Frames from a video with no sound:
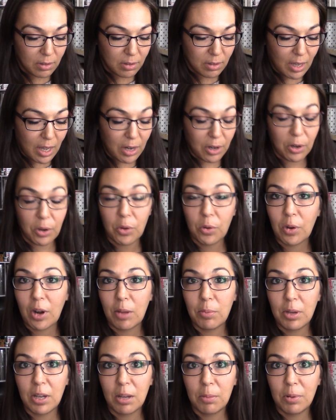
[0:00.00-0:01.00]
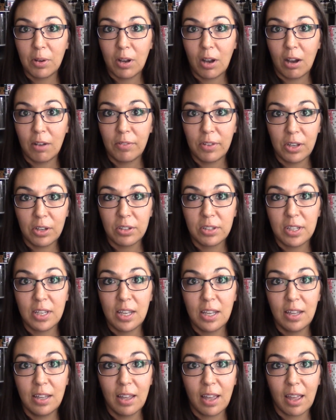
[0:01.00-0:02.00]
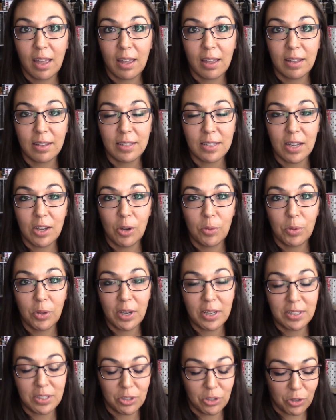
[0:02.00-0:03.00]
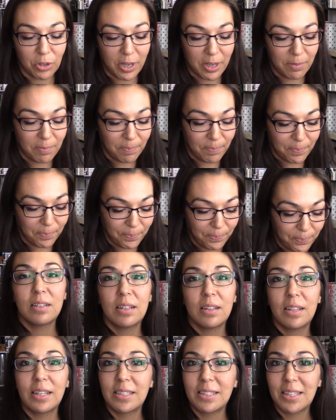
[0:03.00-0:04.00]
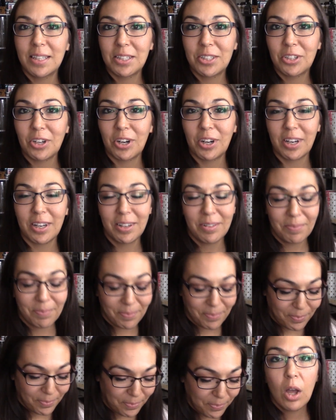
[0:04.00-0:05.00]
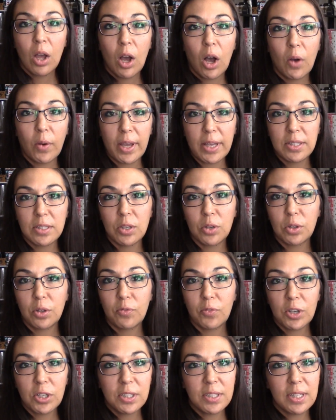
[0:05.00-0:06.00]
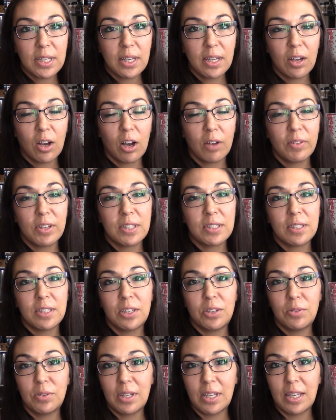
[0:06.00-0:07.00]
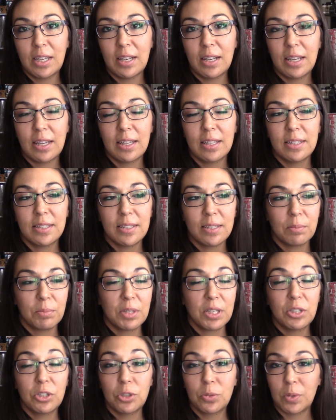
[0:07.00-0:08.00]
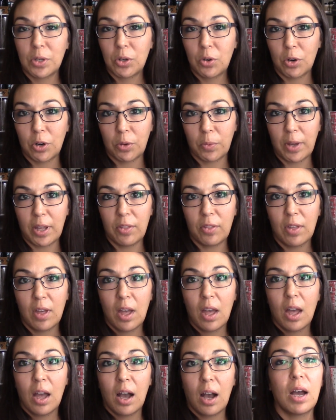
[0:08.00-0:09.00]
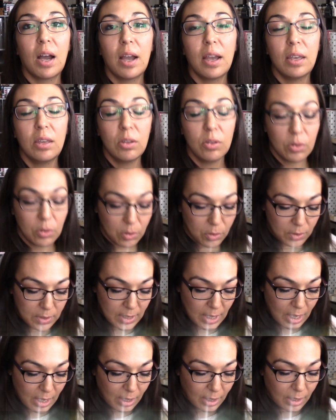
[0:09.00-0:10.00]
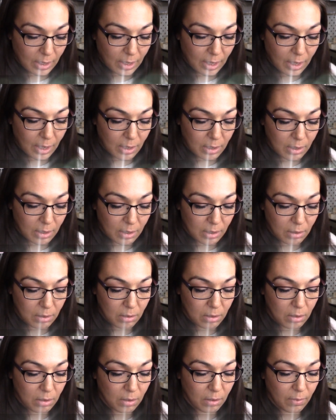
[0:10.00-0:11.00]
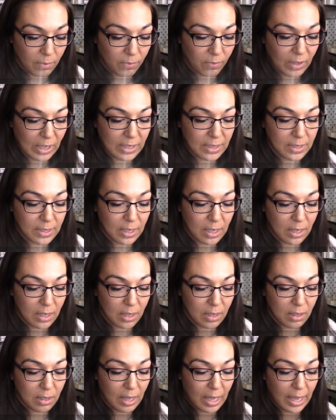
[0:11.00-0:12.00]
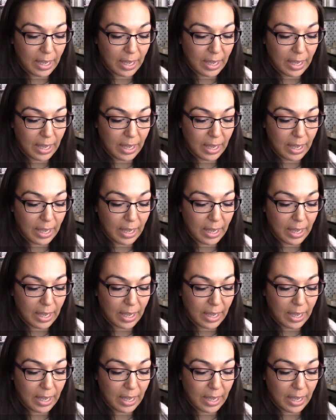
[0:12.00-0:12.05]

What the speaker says: don't know, grab a cup of coffee or tea, and I hope you guys enjoy. Let's get started. Okay, so the first thing obviously you need is something to record with. I use a Canon Vixia